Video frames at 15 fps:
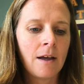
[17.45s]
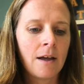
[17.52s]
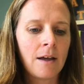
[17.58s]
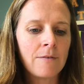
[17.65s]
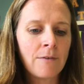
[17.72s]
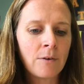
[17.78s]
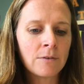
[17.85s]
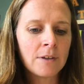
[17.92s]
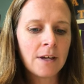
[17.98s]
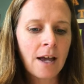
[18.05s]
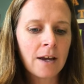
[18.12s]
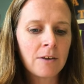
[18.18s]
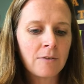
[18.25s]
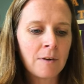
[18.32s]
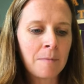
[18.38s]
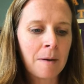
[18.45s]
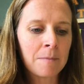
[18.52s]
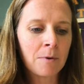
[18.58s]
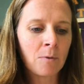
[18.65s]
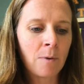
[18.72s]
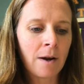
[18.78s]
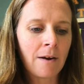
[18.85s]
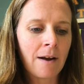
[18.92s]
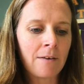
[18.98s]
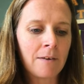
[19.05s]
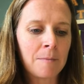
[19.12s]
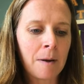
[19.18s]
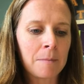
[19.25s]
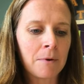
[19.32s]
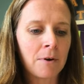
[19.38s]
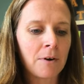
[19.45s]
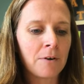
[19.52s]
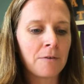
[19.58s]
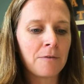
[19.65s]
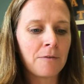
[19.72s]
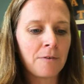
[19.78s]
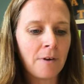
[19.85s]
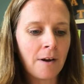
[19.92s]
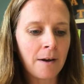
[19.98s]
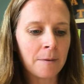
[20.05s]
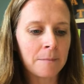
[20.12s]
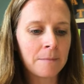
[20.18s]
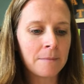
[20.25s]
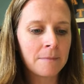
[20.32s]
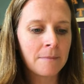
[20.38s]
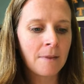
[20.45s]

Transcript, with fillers: If only I could remember where I remember her from.